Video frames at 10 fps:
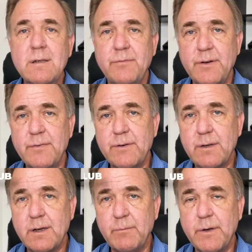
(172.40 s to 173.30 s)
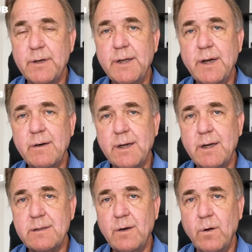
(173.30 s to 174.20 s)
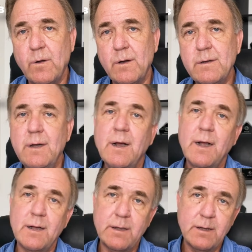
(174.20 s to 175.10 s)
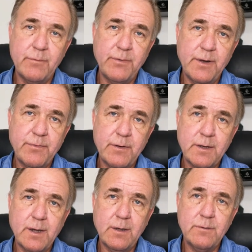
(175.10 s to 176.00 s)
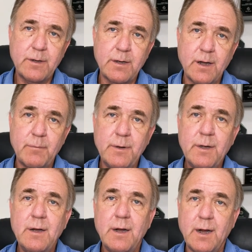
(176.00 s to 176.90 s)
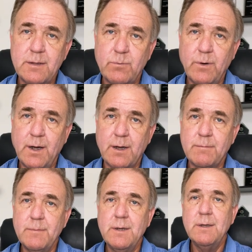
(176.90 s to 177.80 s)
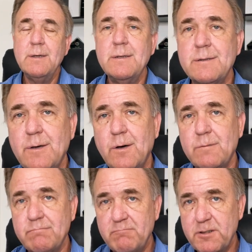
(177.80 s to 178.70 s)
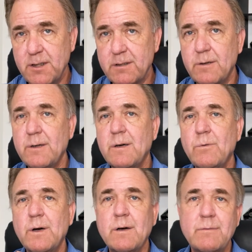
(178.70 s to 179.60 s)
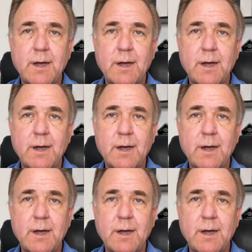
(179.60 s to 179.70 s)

The fee for the community area as a whole, and then the fee for the country club as well. So, just so you're aware of